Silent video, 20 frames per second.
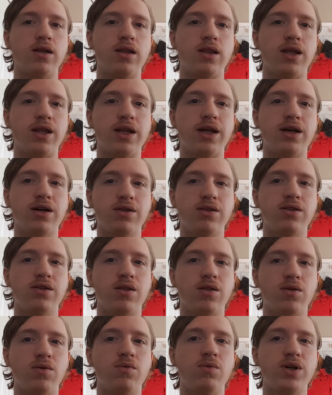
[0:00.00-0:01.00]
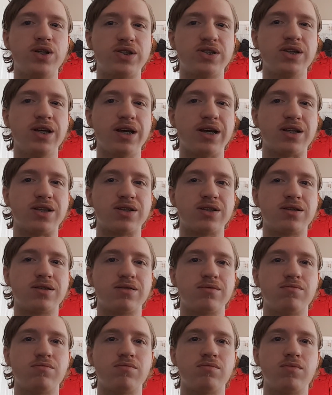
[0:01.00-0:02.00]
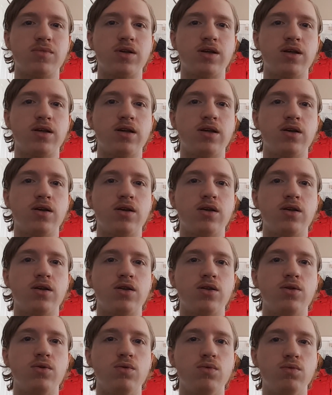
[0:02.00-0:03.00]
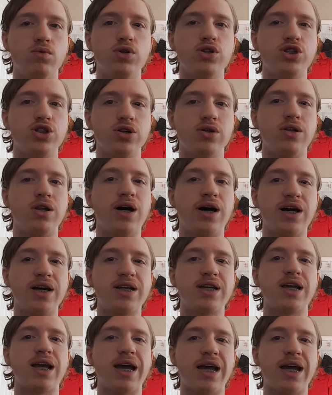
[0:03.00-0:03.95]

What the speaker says: And now we say it. Would you like